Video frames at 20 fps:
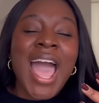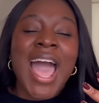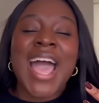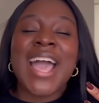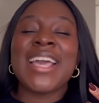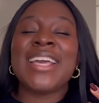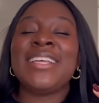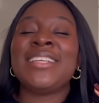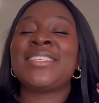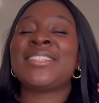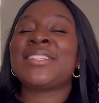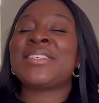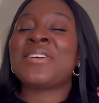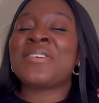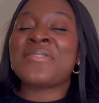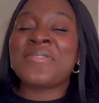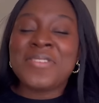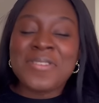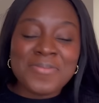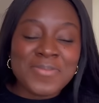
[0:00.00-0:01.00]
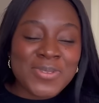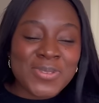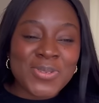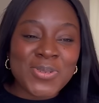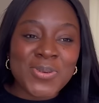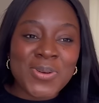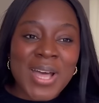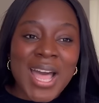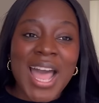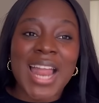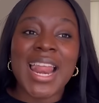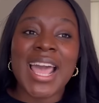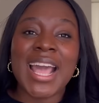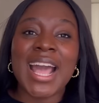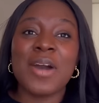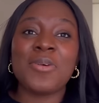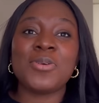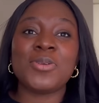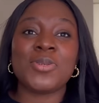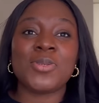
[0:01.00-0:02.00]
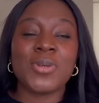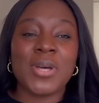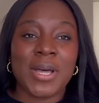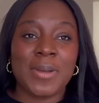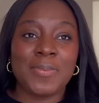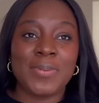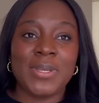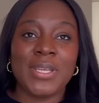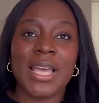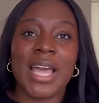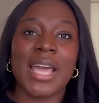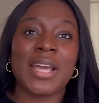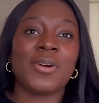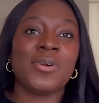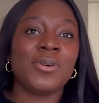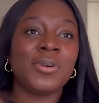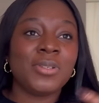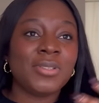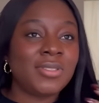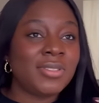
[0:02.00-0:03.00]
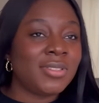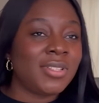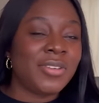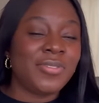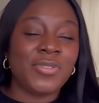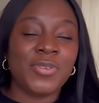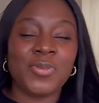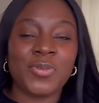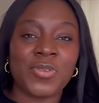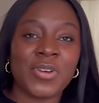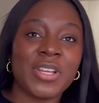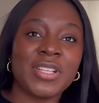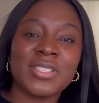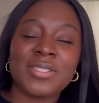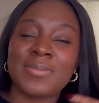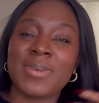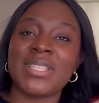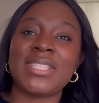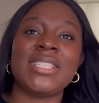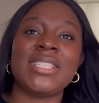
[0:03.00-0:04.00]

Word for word: I screamed so like I was so happy. I called a few friends, my